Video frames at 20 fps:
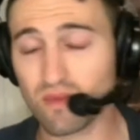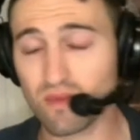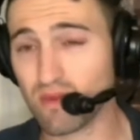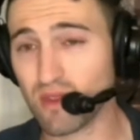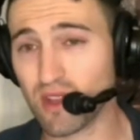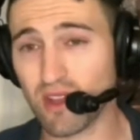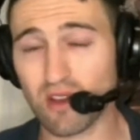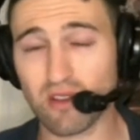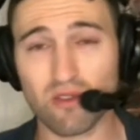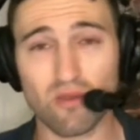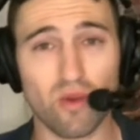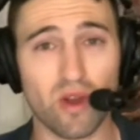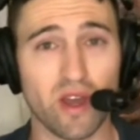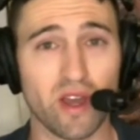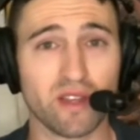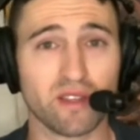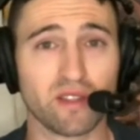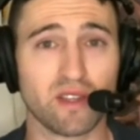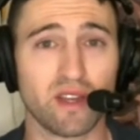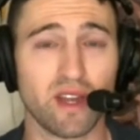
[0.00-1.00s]

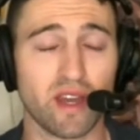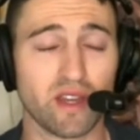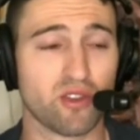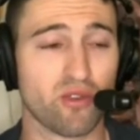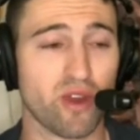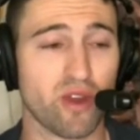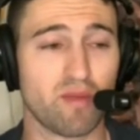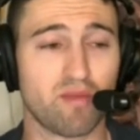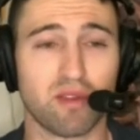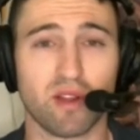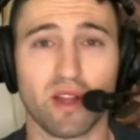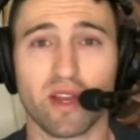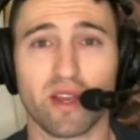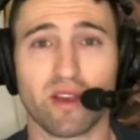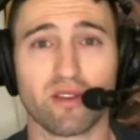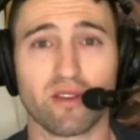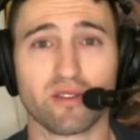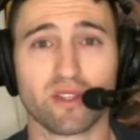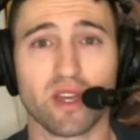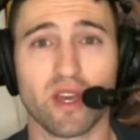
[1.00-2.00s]
Otherwise, the next great
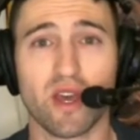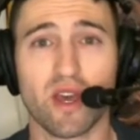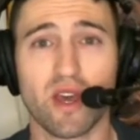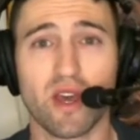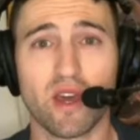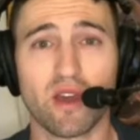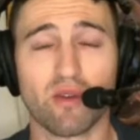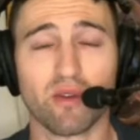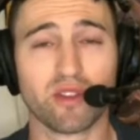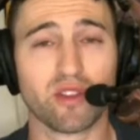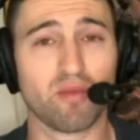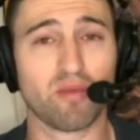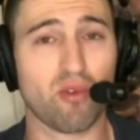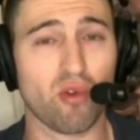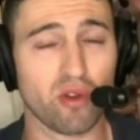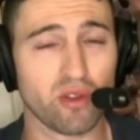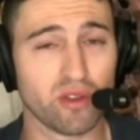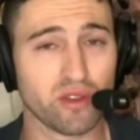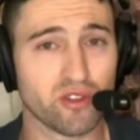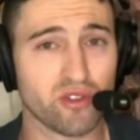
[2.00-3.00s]
players with the
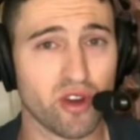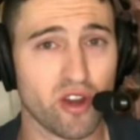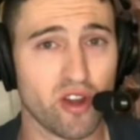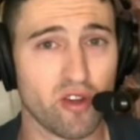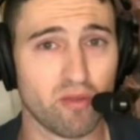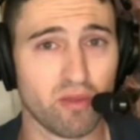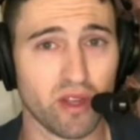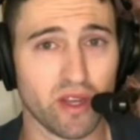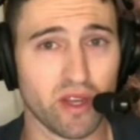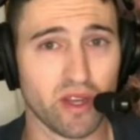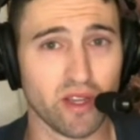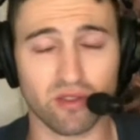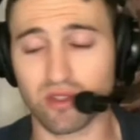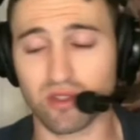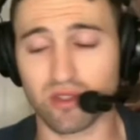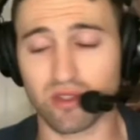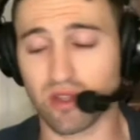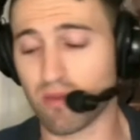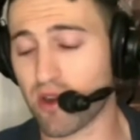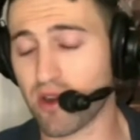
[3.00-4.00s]
Portland Trailblazers,
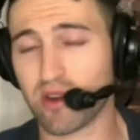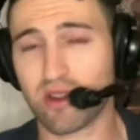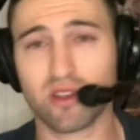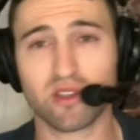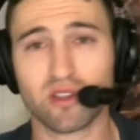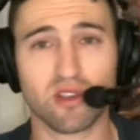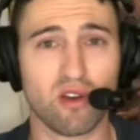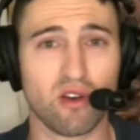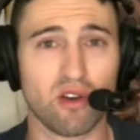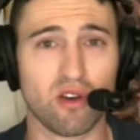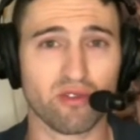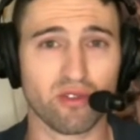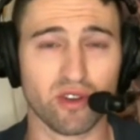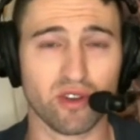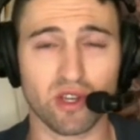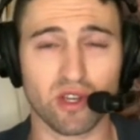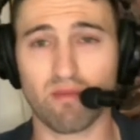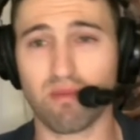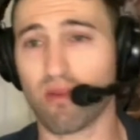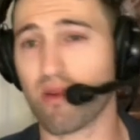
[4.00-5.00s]
LaMarcus Aldridge,
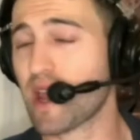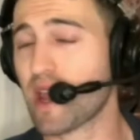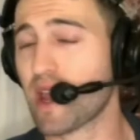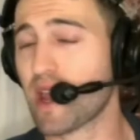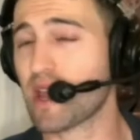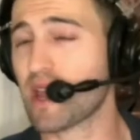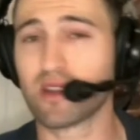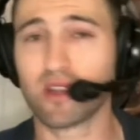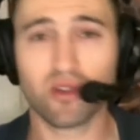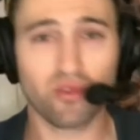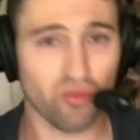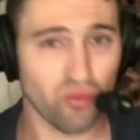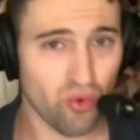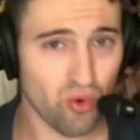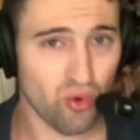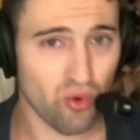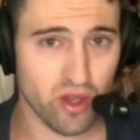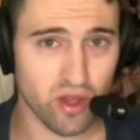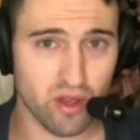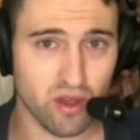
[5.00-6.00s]
Brandon
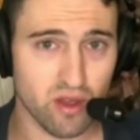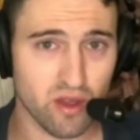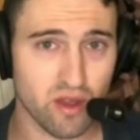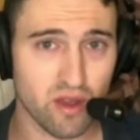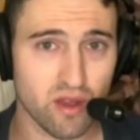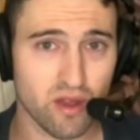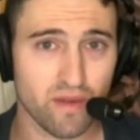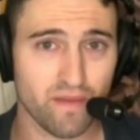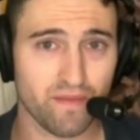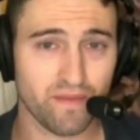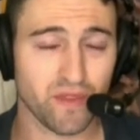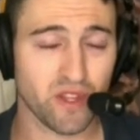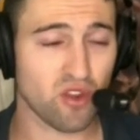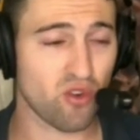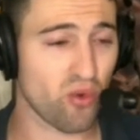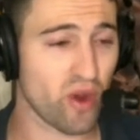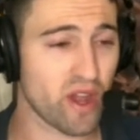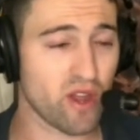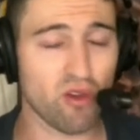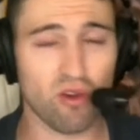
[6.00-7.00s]
Roy,
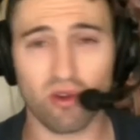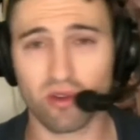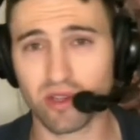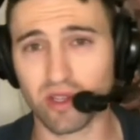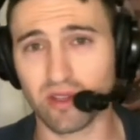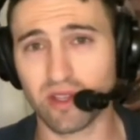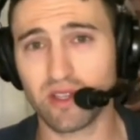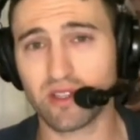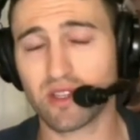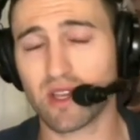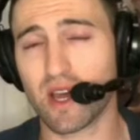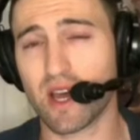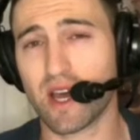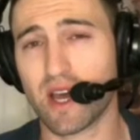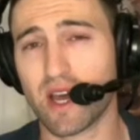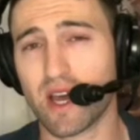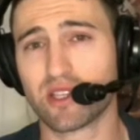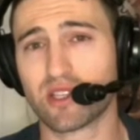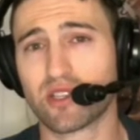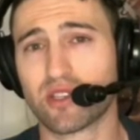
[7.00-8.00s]
Greg Oden, these
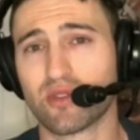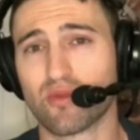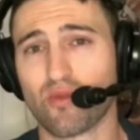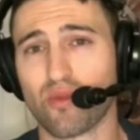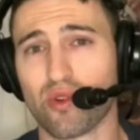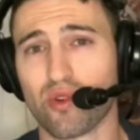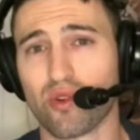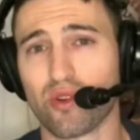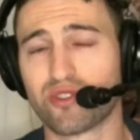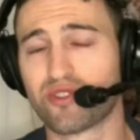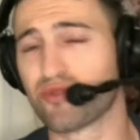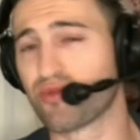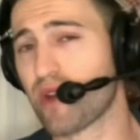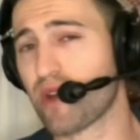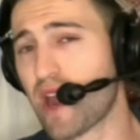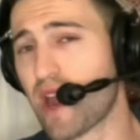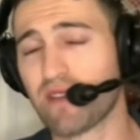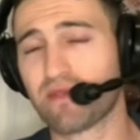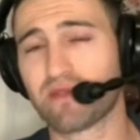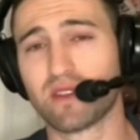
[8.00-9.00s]
guys were
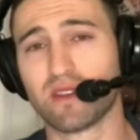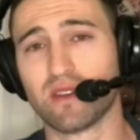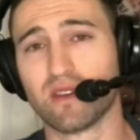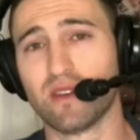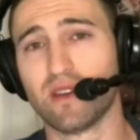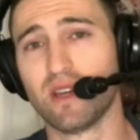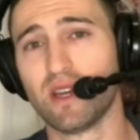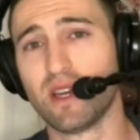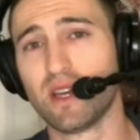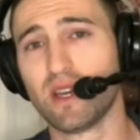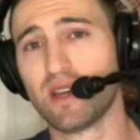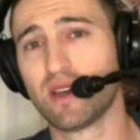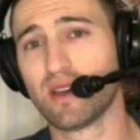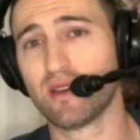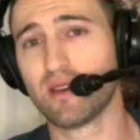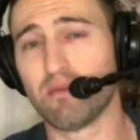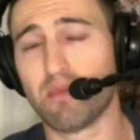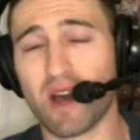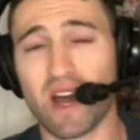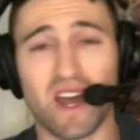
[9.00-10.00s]
drafted
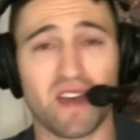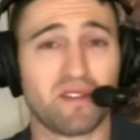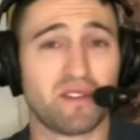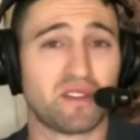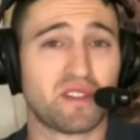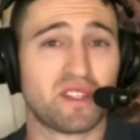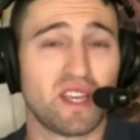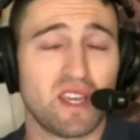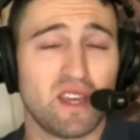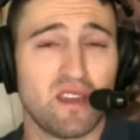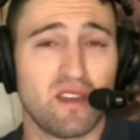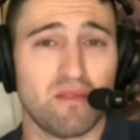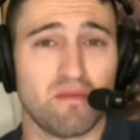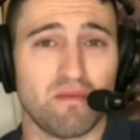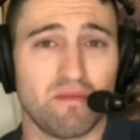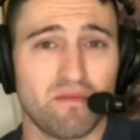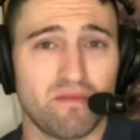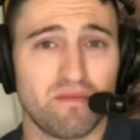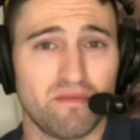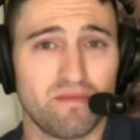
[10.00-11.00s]
by the team.
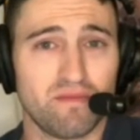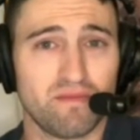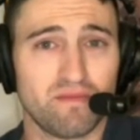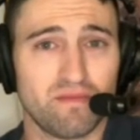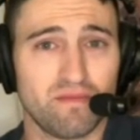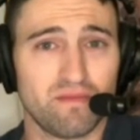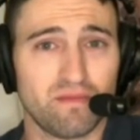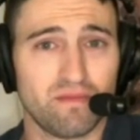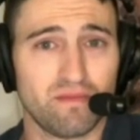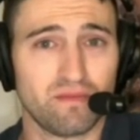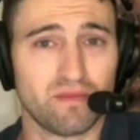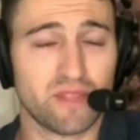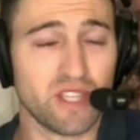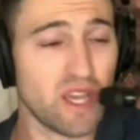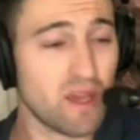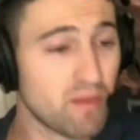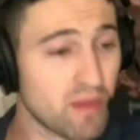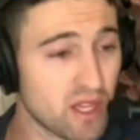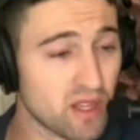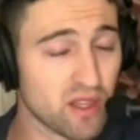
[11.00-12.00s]

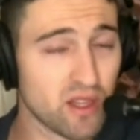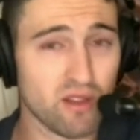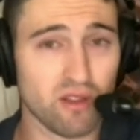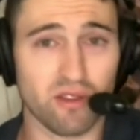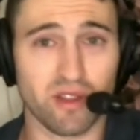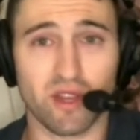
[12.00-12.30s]
Damian Lillard, they were